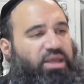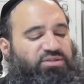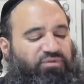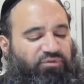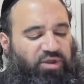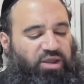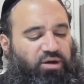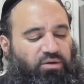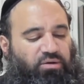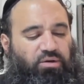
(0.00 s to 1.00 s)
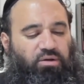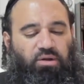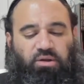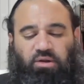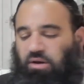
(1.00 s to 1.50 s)
is fear
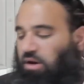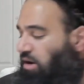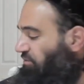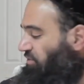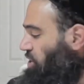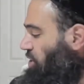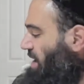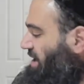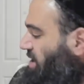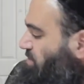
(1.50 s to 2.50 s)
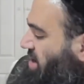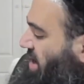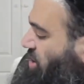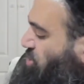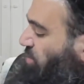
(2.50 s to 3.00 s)
of the Almighty being
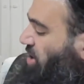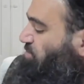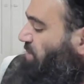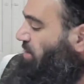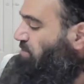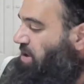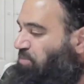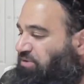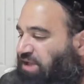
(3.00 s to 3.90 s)
expressed by people.